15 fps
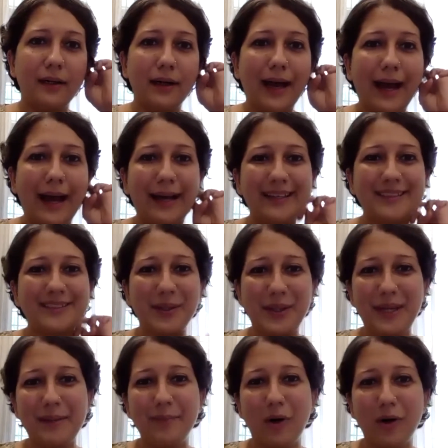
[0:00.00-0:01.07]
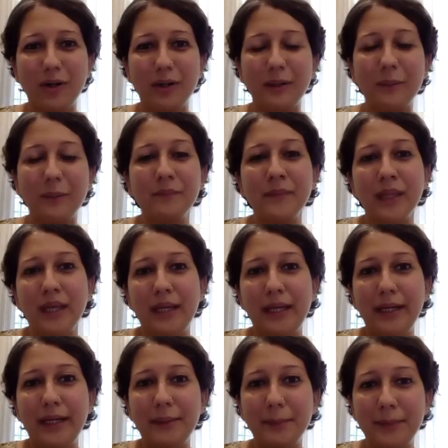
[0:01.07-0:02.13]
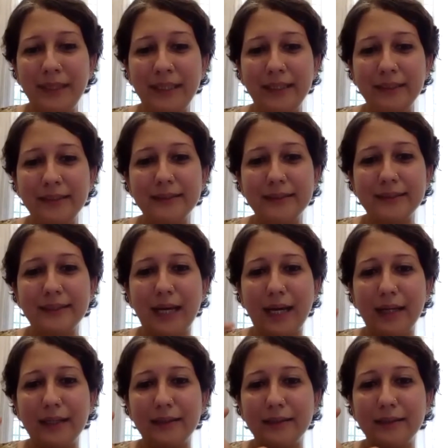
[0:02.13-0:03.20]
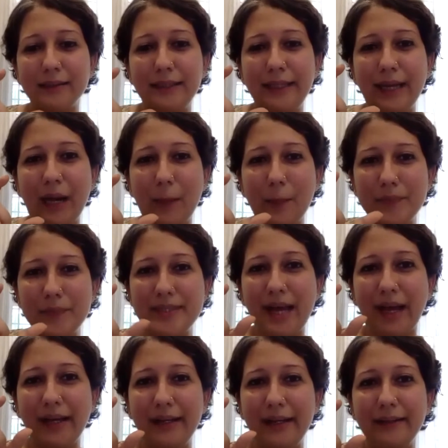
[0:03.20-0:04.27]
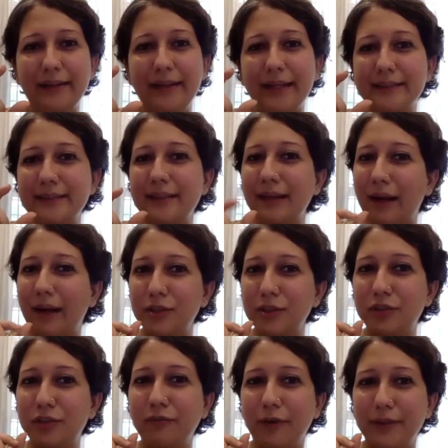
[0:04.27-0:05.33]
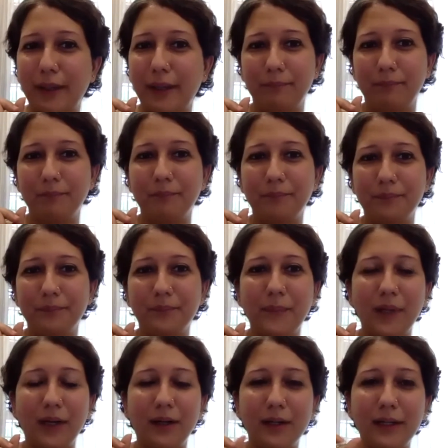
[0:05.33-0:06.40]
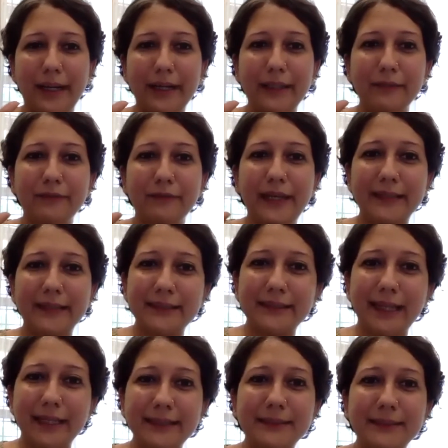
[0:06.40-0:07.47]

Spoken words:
has on him or her. It means that the upside gets crunched for them, correct? If the exercise